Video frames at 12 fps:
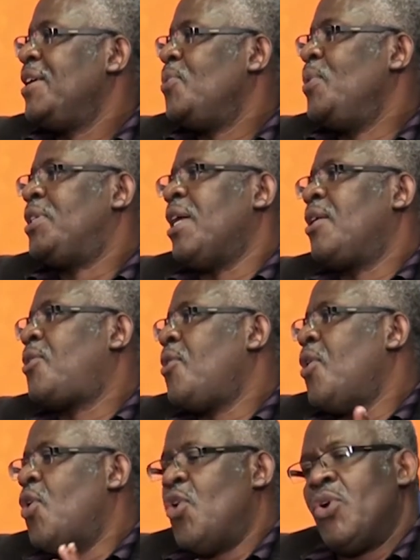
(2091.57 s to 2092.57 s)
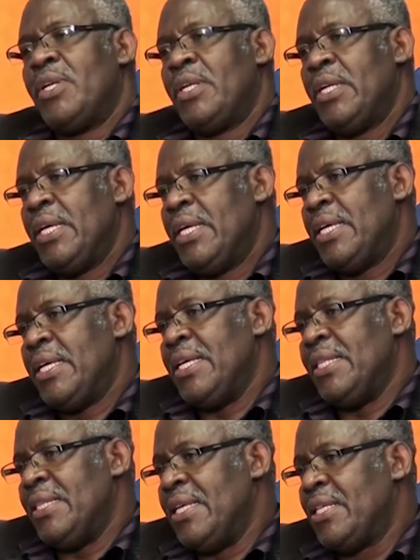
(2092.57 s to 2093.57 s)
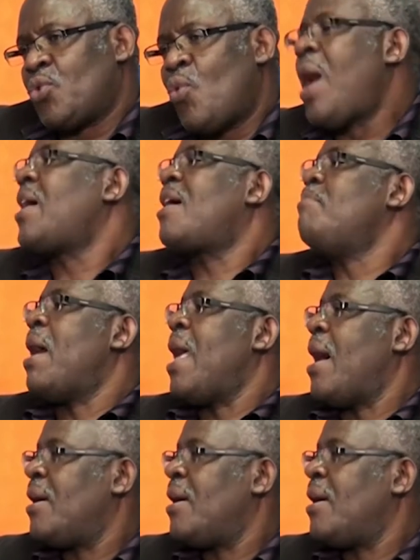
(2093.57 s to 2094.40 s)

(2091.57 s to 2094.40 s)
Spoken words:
we shall go on in this quagmire